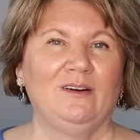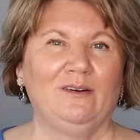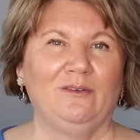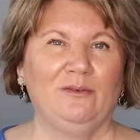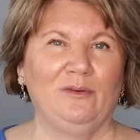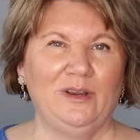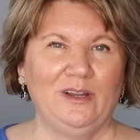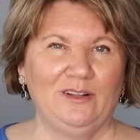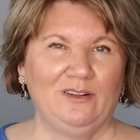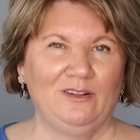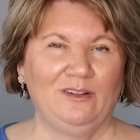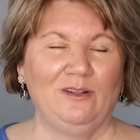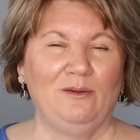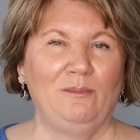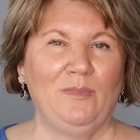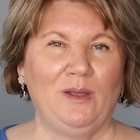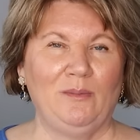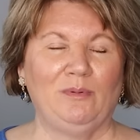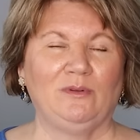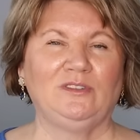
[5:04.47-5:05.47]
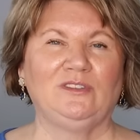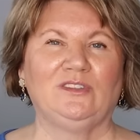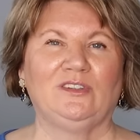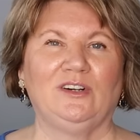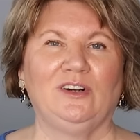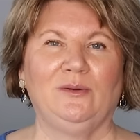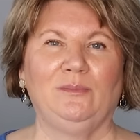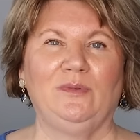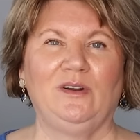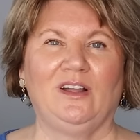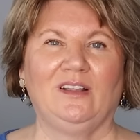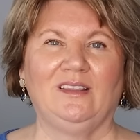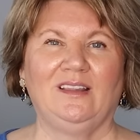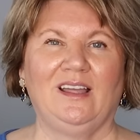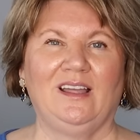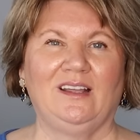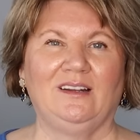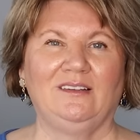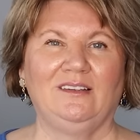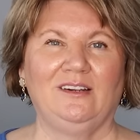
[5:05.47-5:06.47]
real maple syrup, not
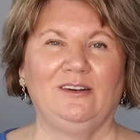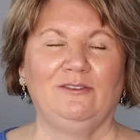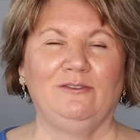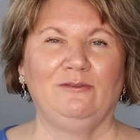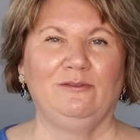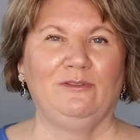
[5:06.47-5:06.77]
that, you know,